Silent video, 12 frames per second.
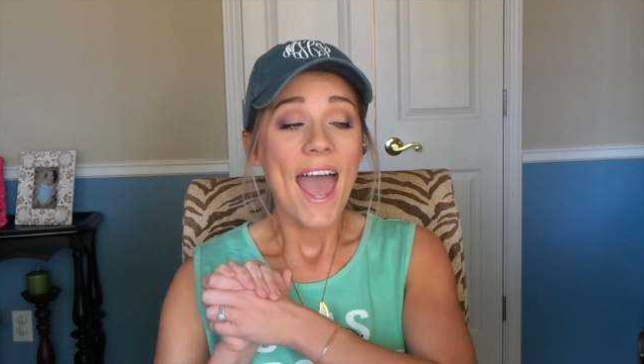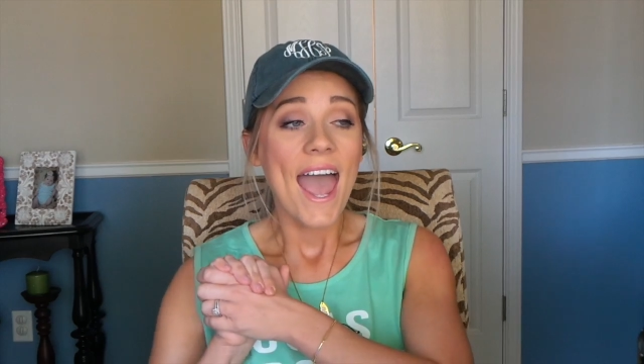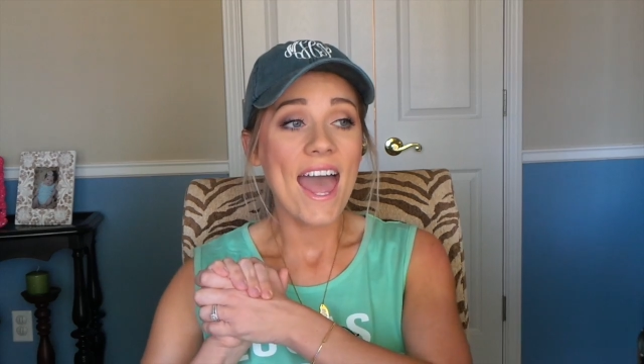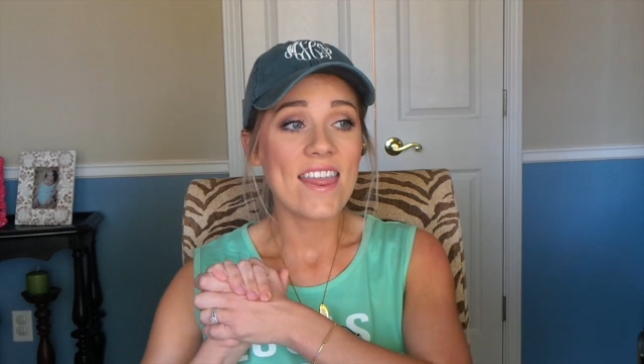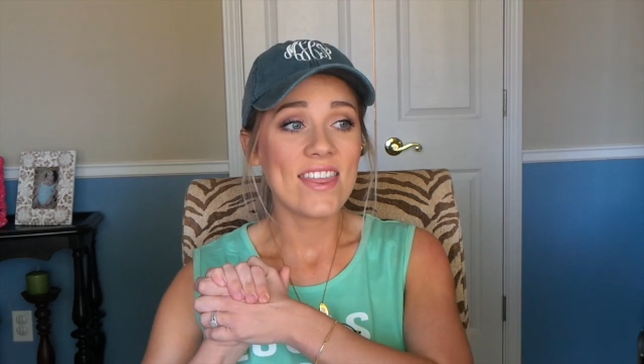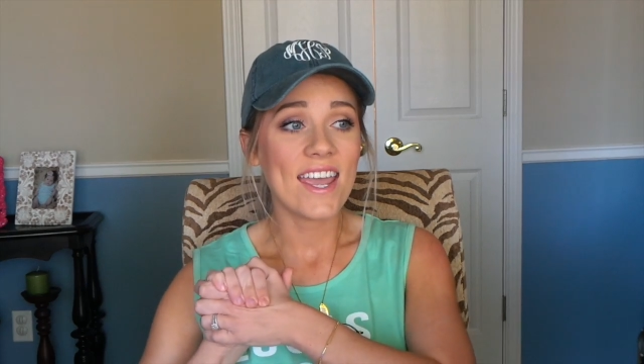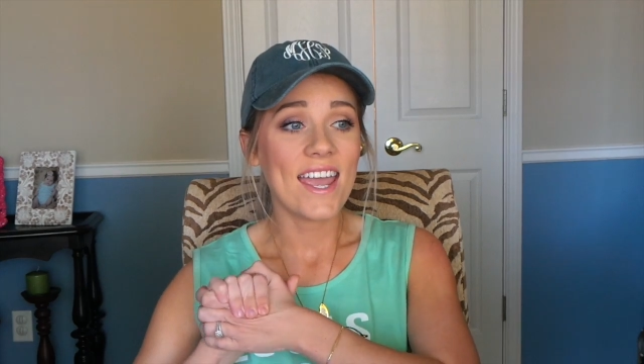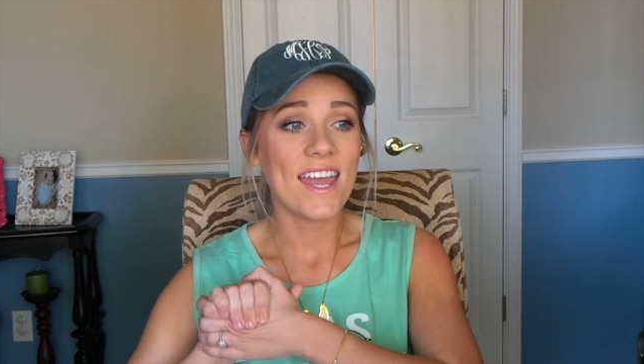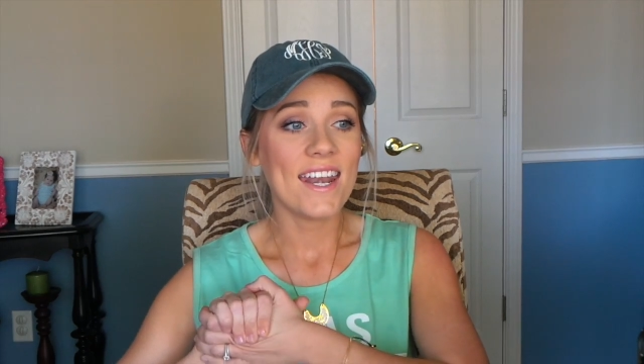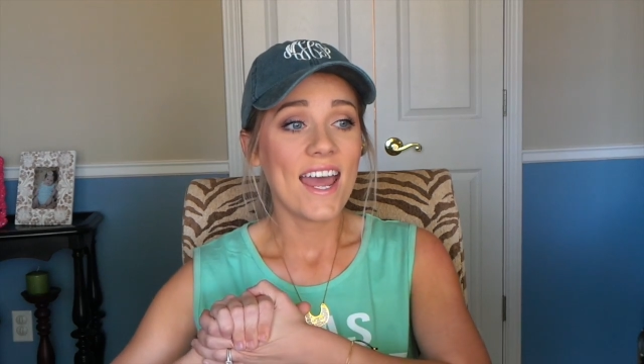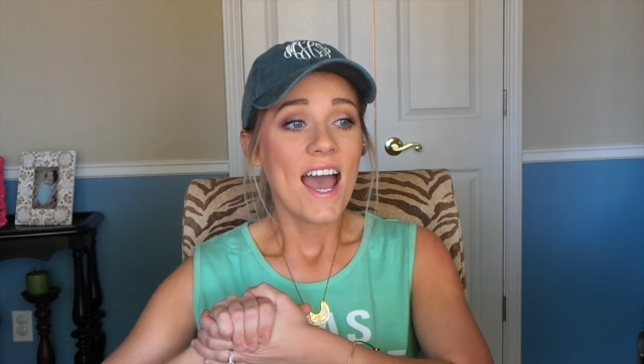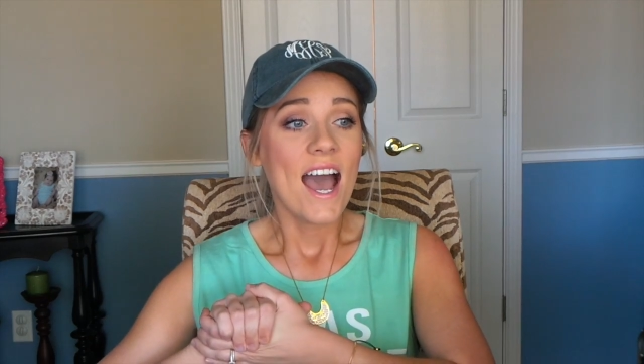and
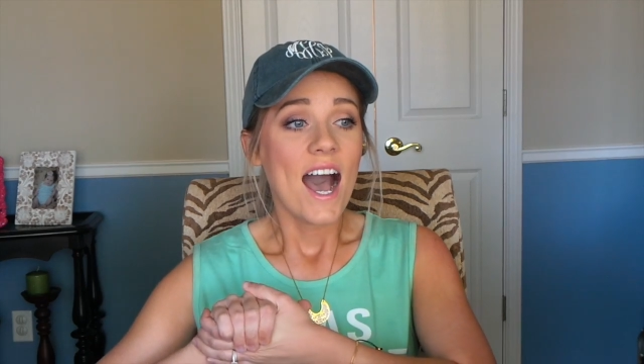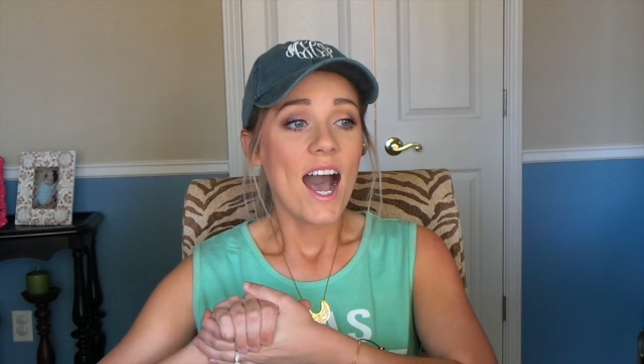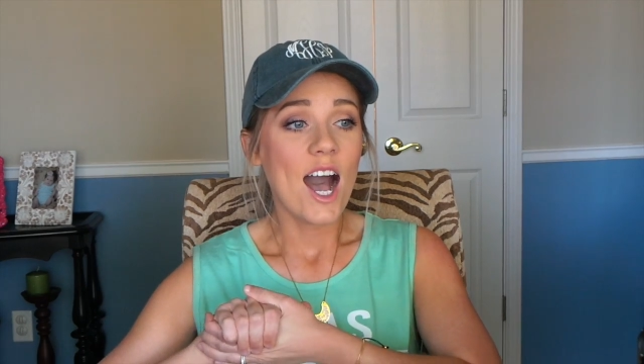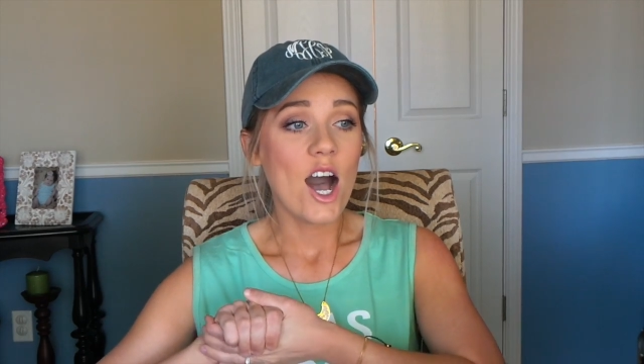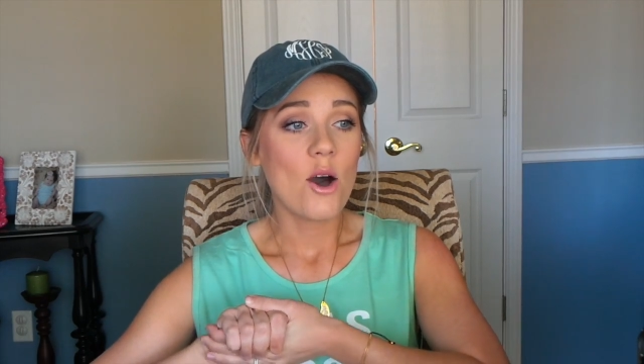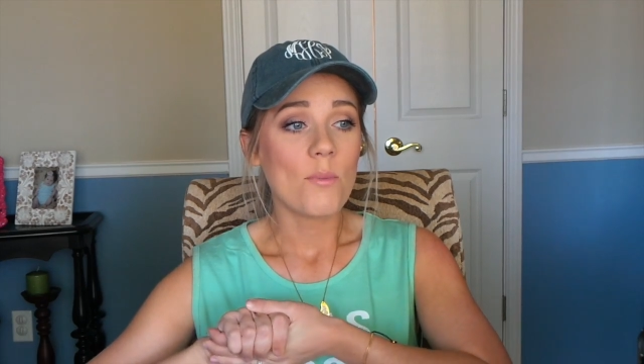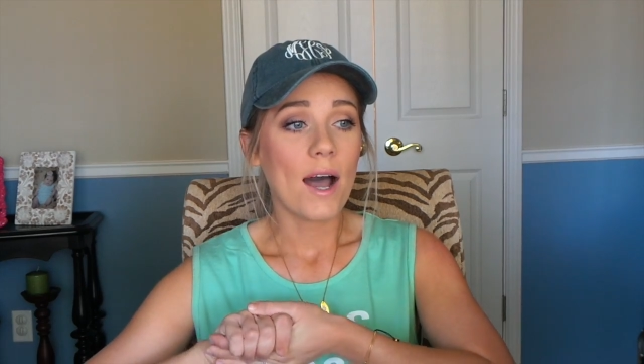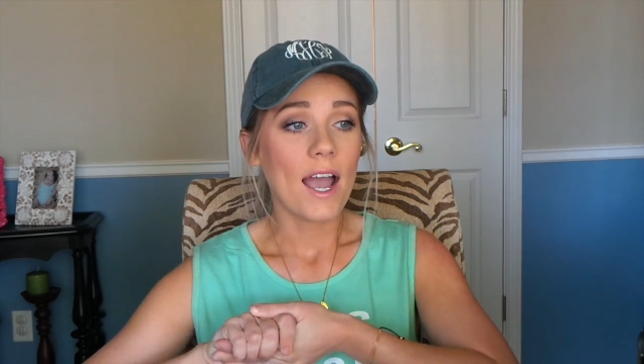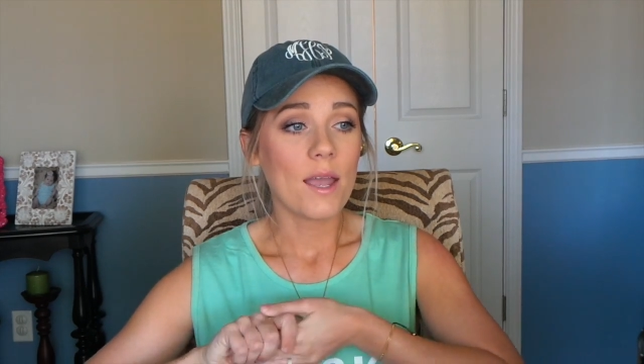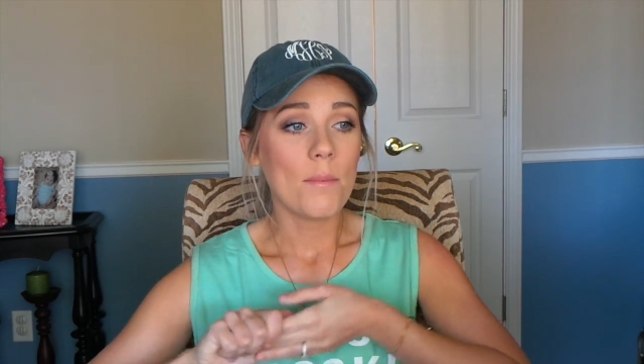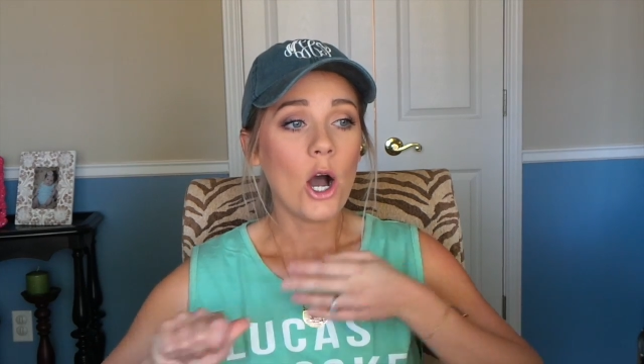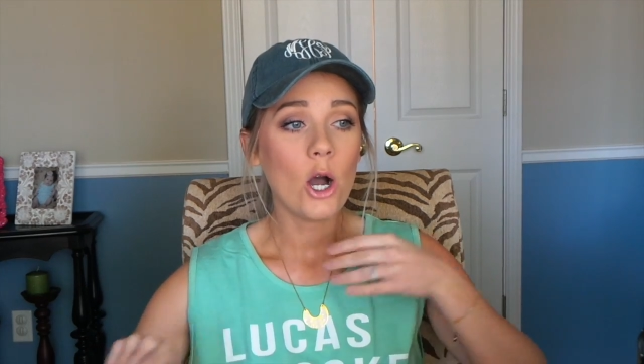then I
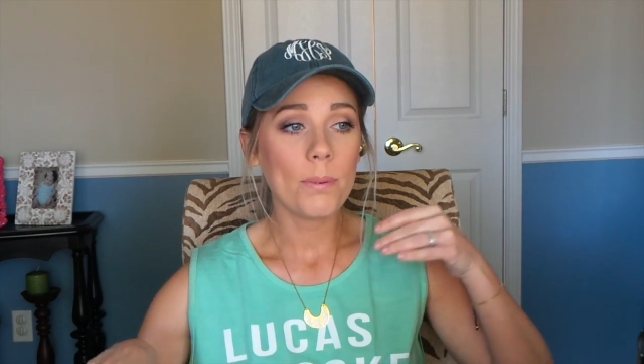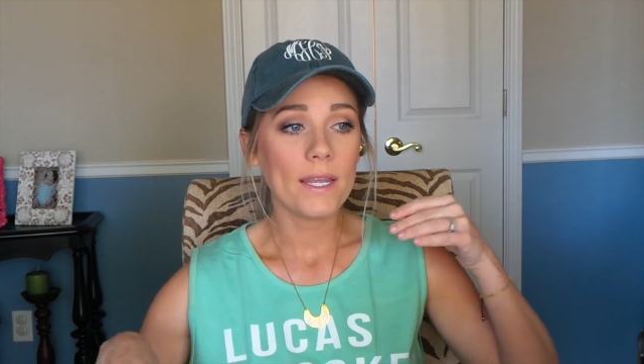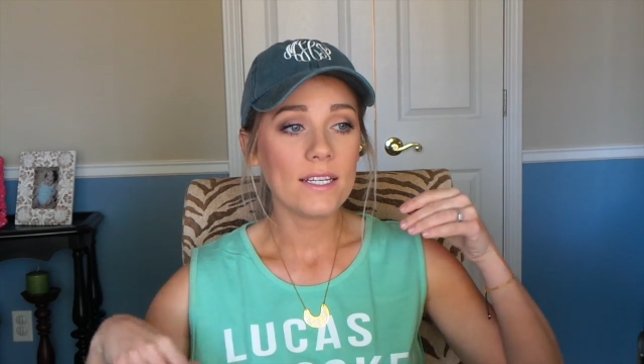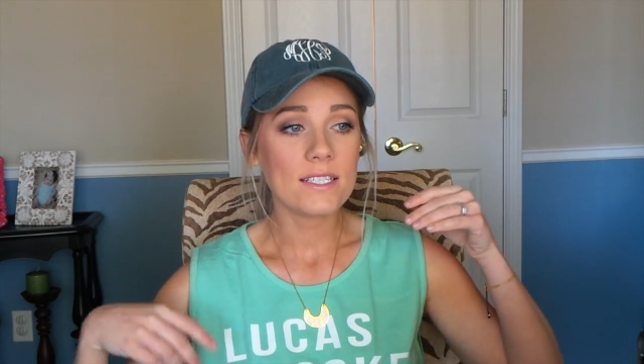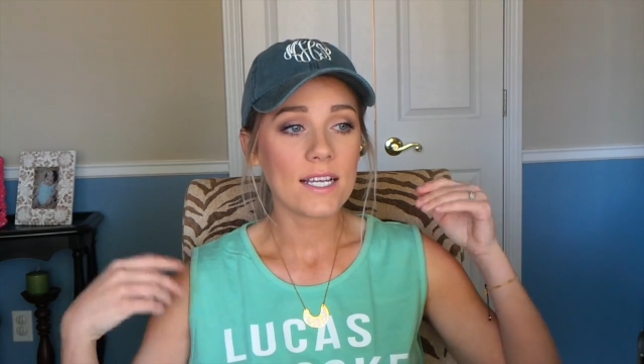am hoping